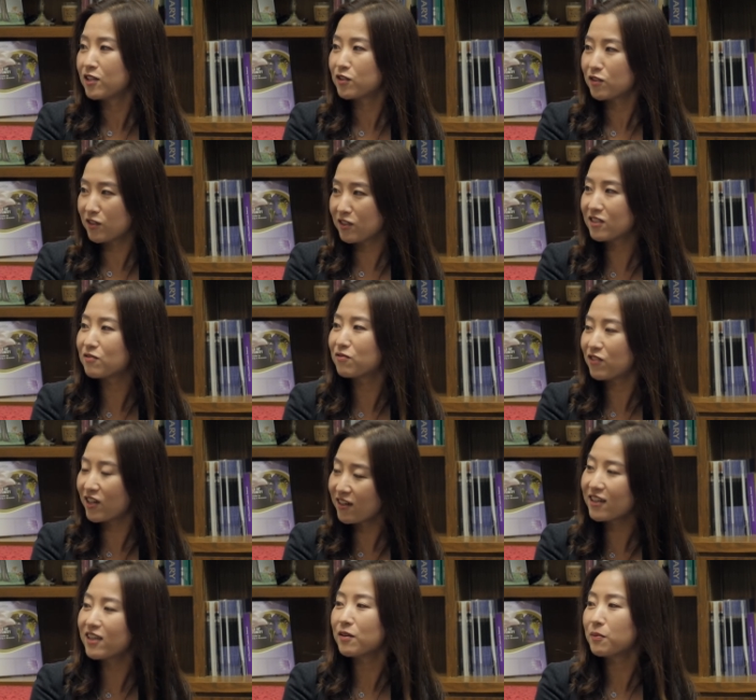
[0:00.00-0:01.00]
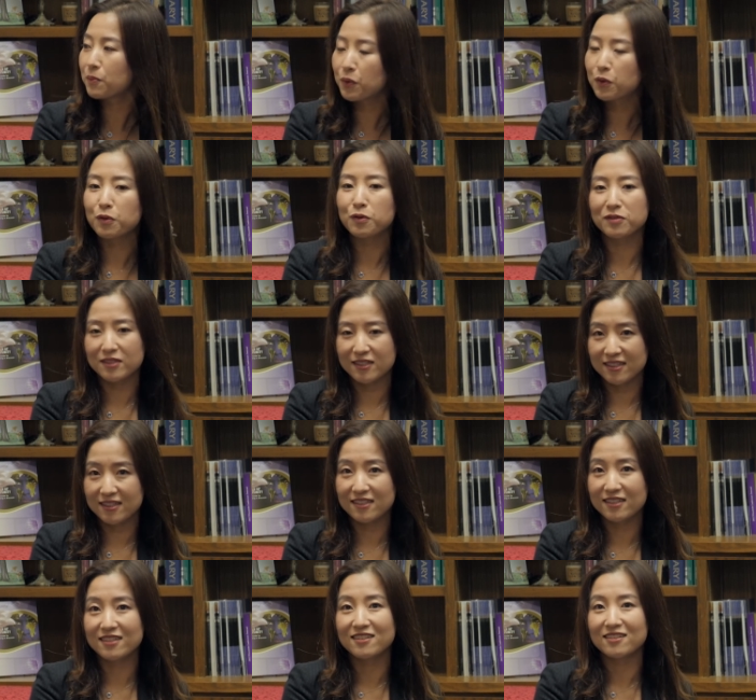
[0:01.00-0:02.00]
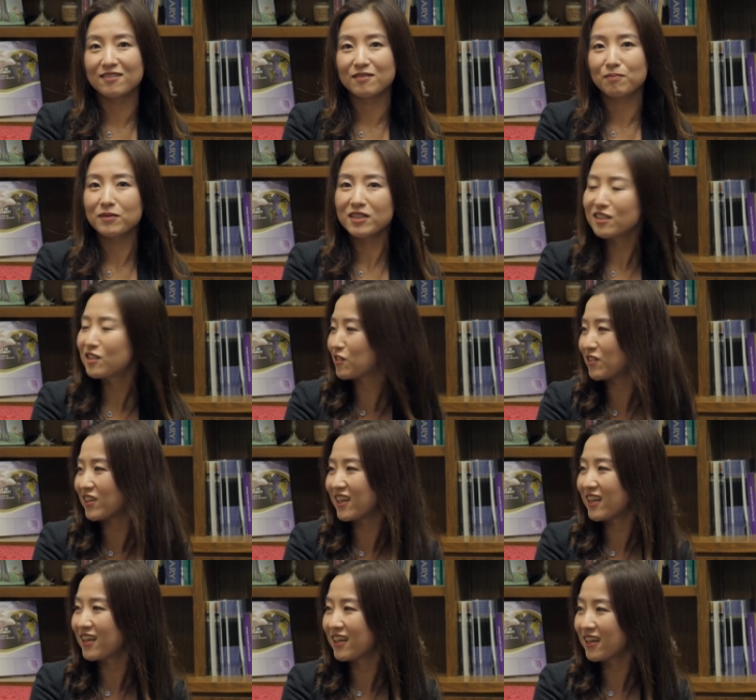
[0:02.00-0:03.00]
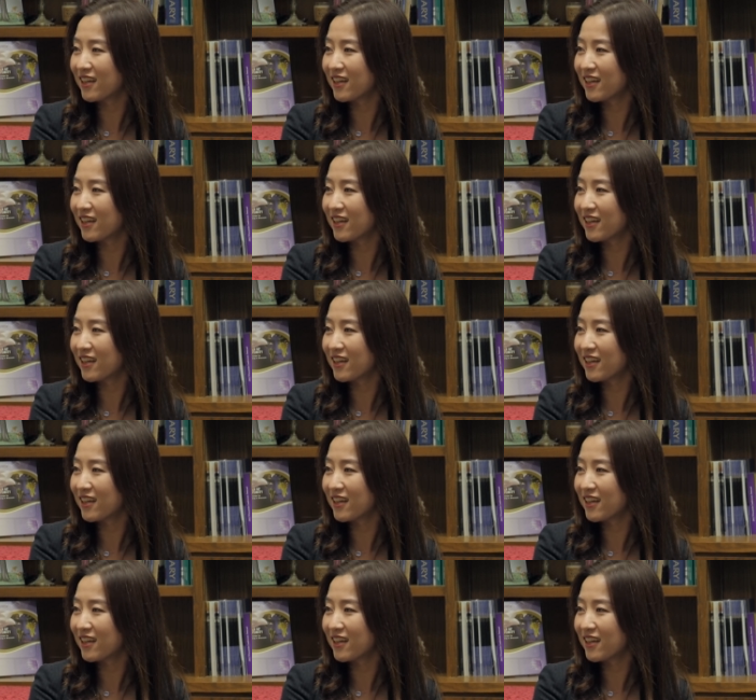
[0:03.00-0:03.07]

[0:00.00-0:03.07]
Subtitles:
So it's very important ministry.